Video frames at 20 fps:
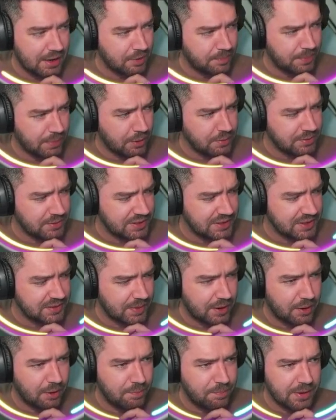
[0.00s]
boats as
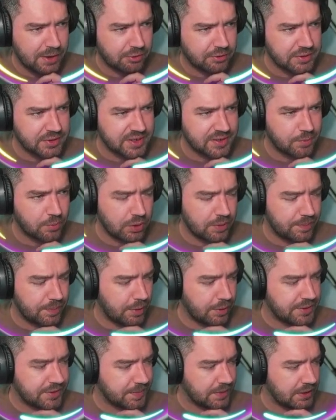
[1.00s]
well, bigger and smaller
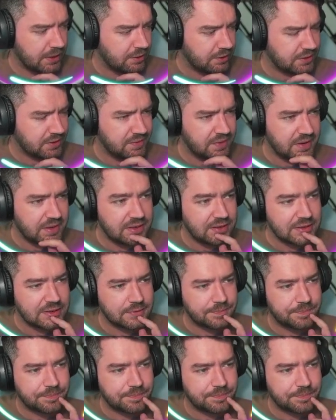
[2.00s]
boats by the looks of things.